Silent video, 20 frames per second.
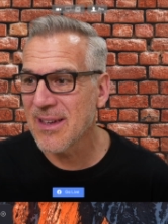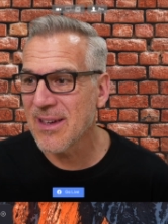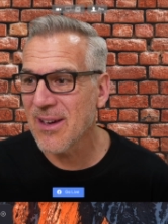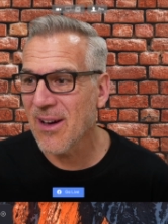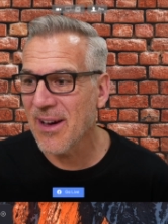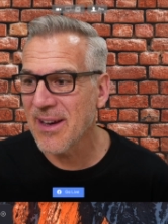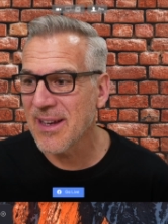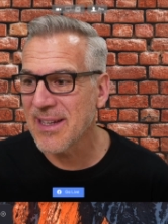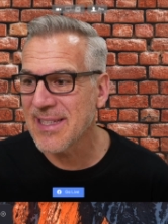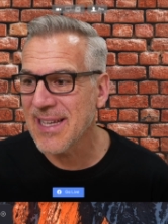
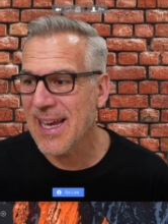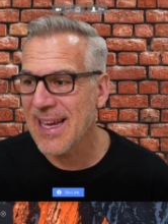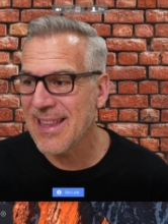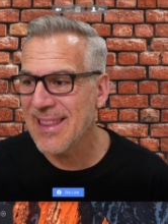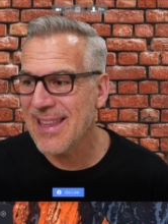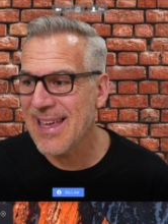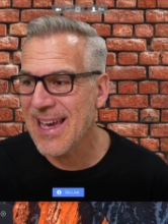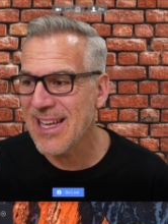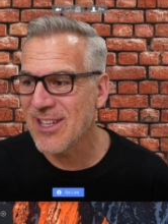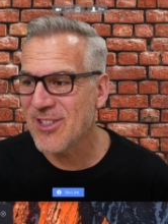kind of
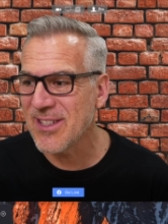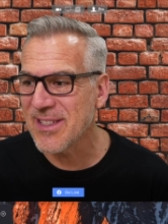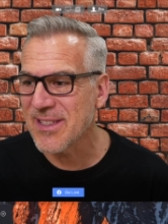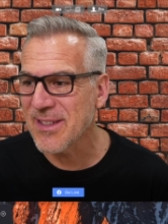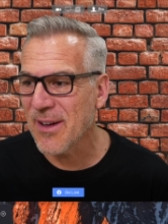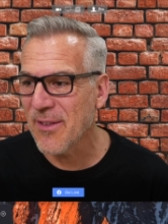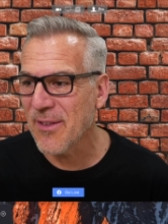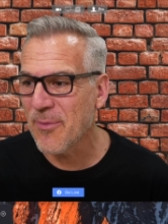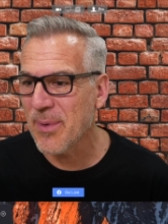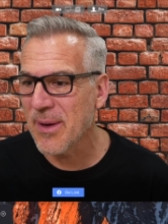take the
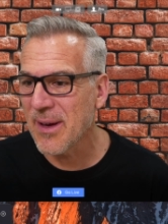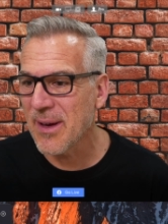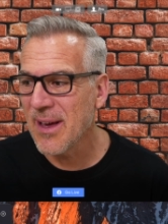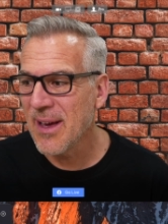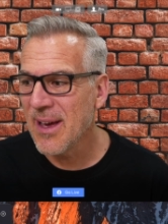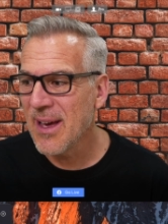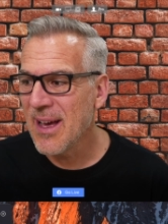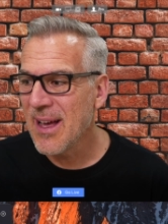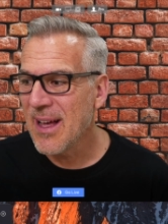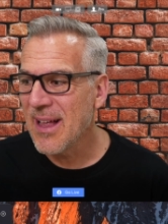edges off
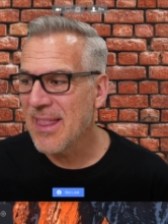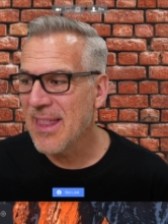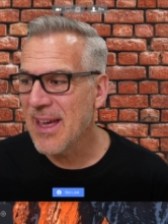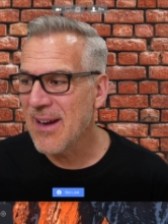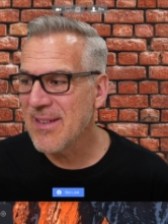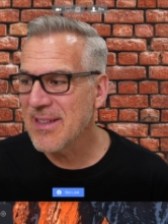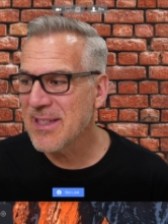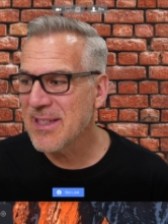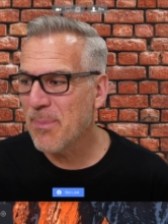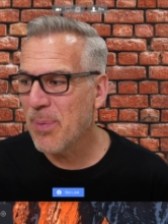but
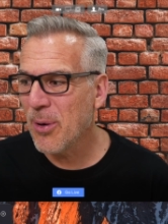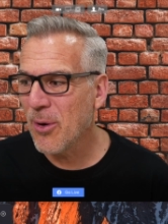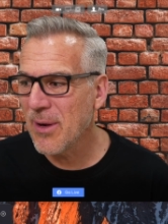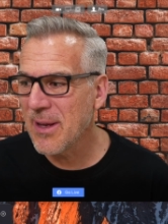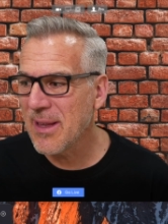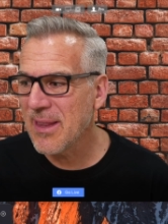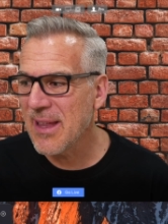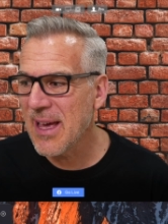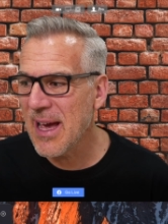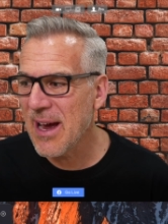there is a
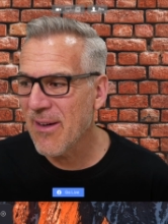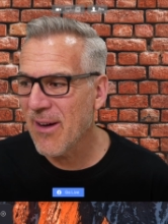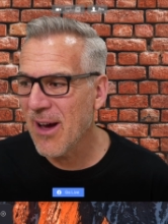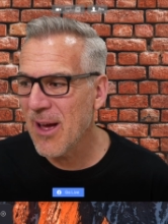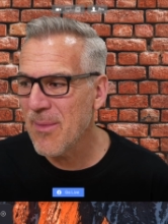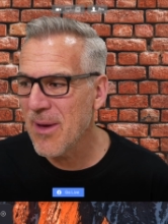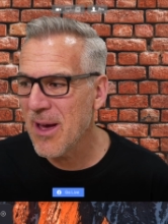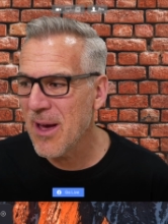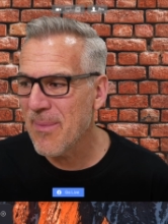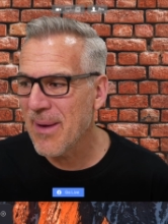point there
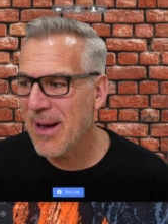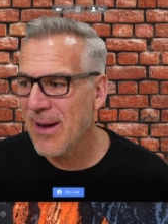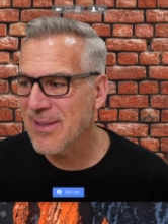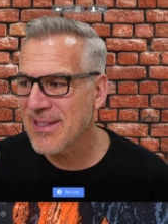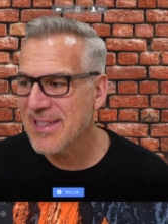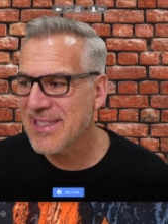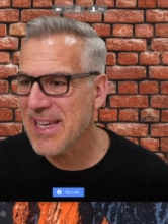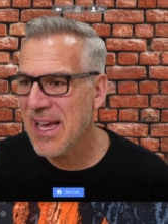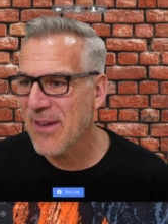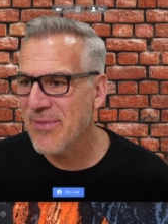I'm at
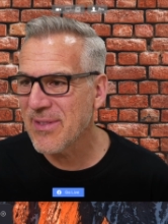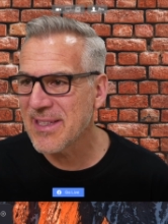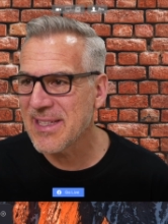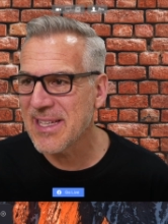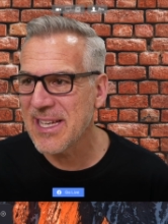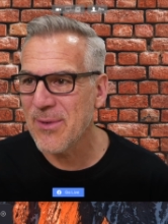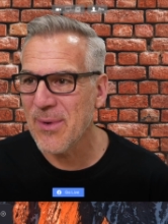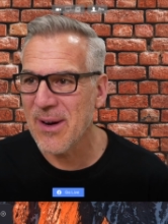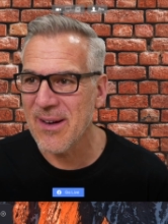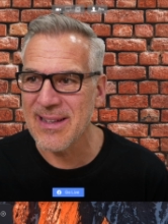about
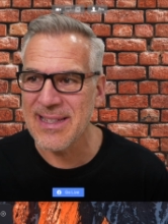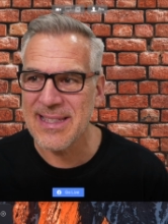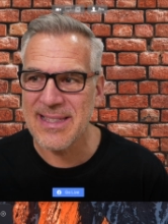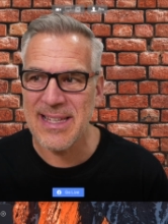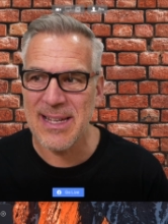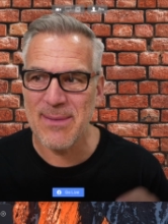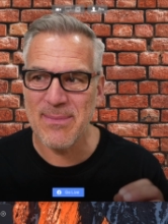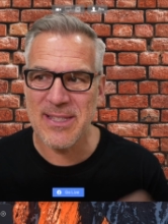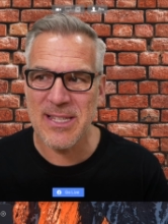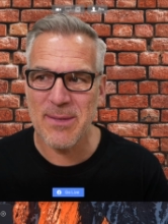70 where it
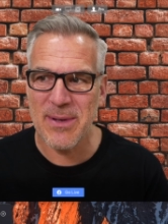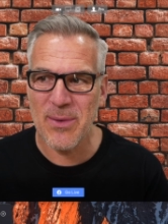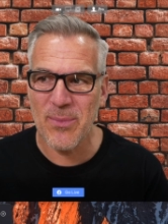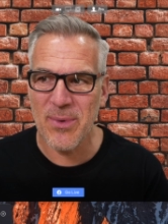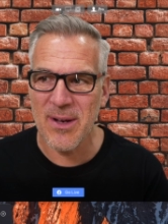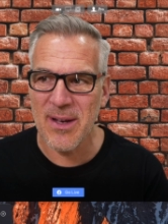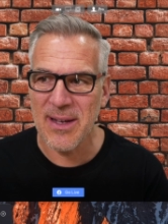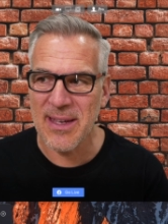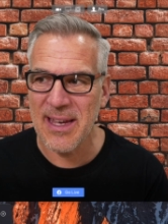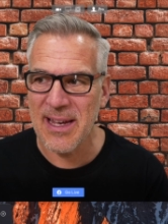seems to be
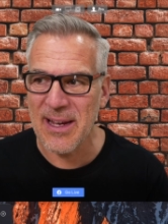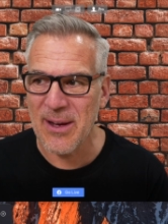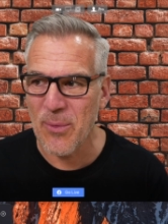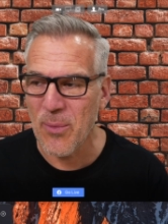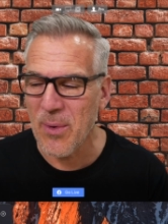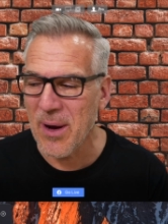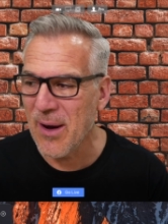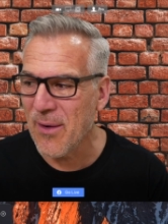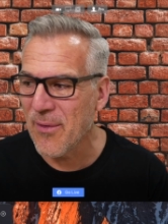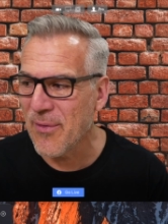working
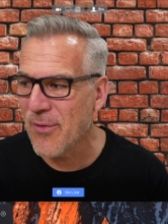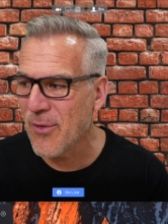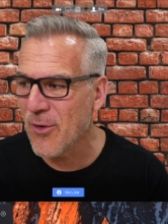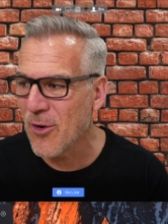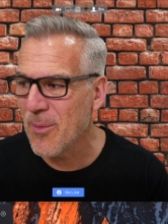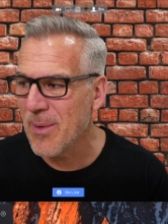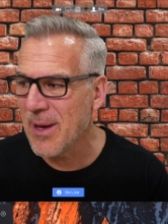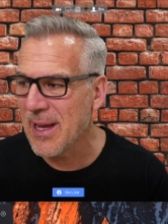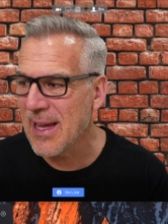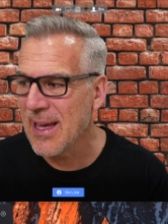well
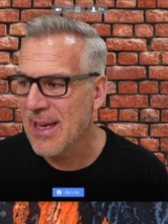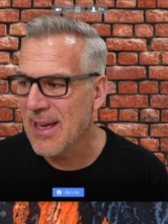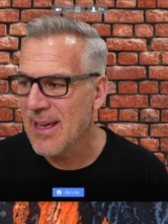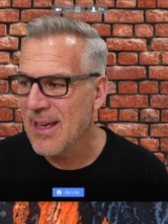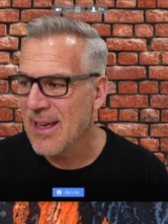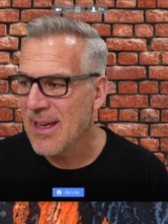for me